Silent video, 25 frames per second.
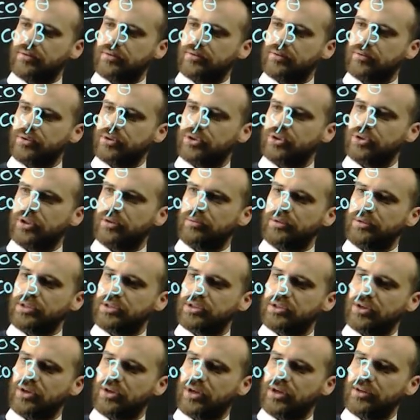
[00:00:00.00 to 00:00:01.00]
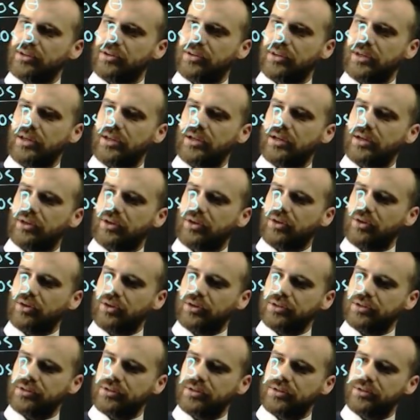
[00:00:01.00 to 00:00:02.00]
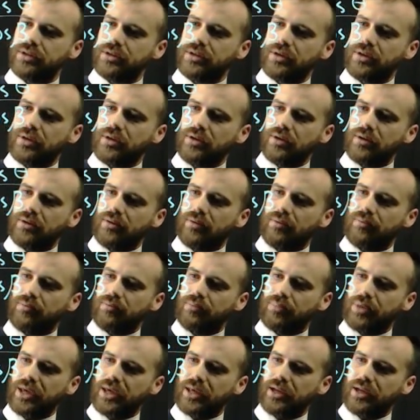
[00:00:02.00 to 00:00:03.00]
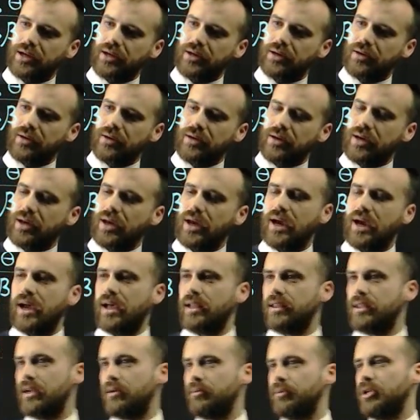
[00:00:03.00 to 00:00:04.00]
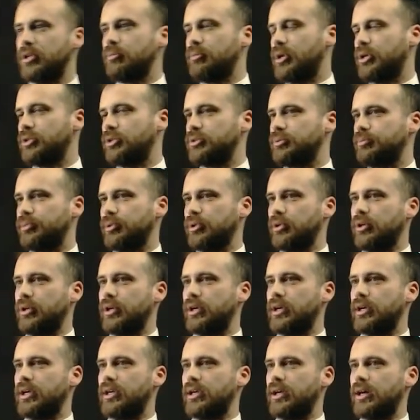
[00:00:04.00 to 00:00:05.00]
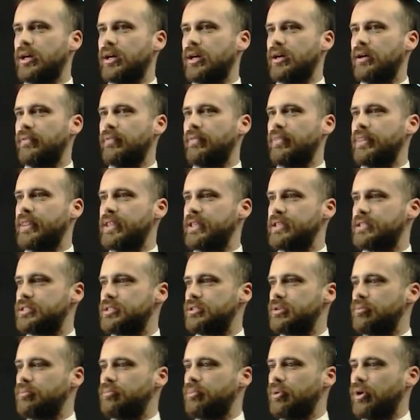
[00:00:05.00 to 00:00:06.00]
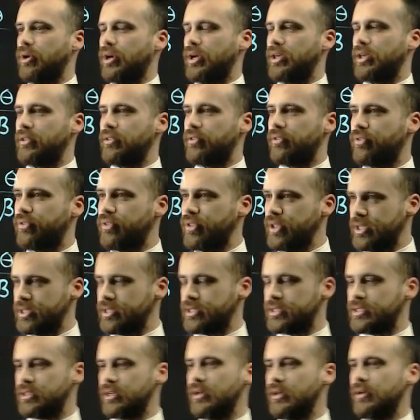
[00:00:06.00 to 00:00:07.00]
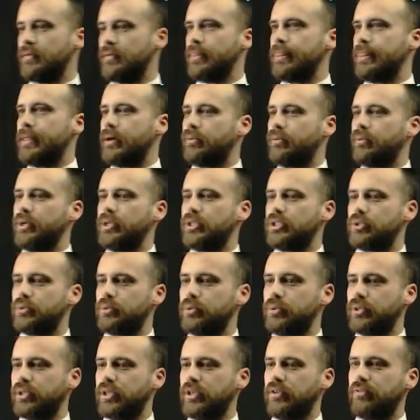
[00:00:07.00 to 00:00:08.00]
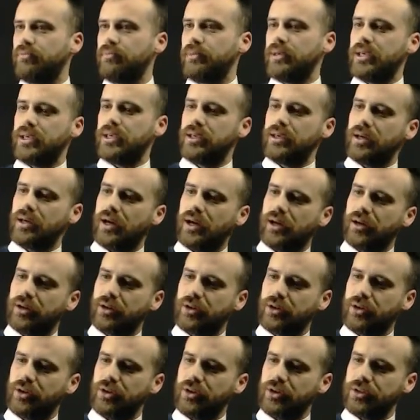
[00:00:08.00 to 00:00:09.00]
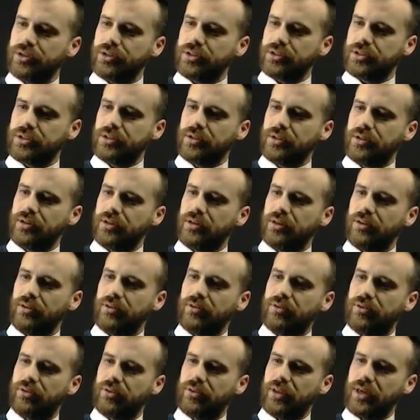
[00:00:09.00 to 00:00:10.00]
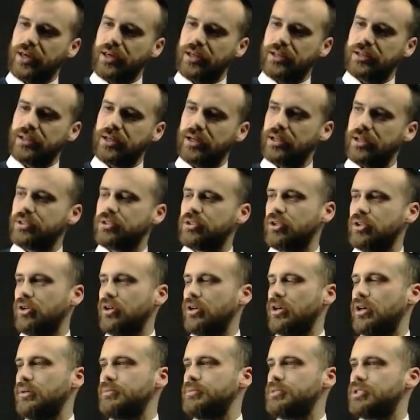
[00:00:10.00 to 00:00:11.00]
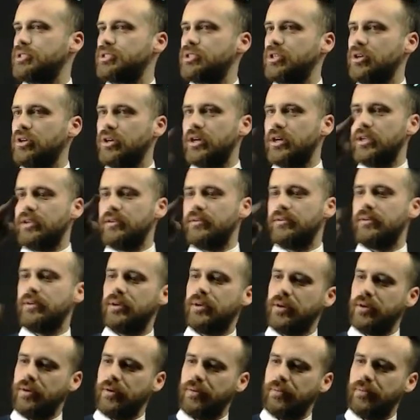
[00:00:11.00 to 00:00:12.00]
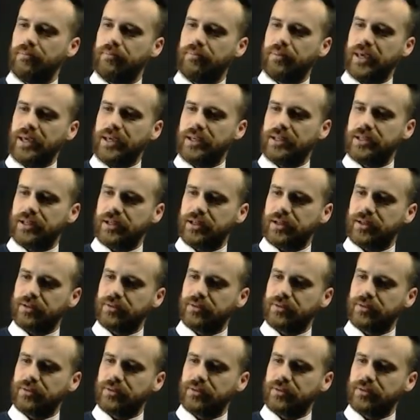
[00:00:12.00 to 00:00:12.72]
which will give me sine theta cos beta. And then I'm going to multiply this by this, which will give me cos theta times sine beta.